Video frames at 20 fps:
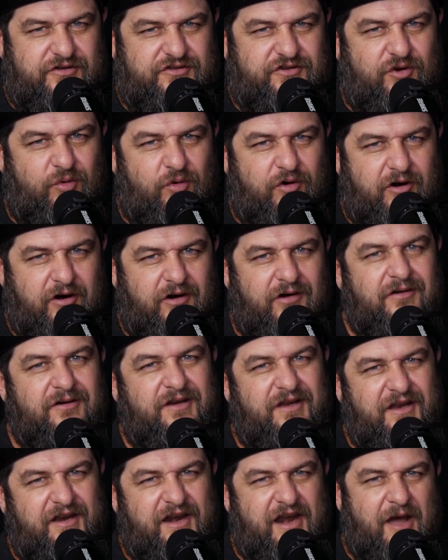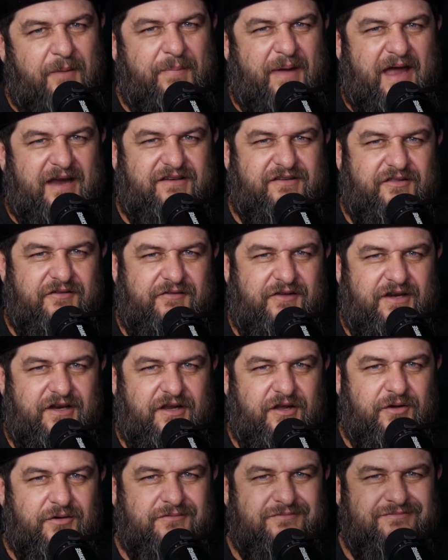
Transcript: corner. Now back to the video.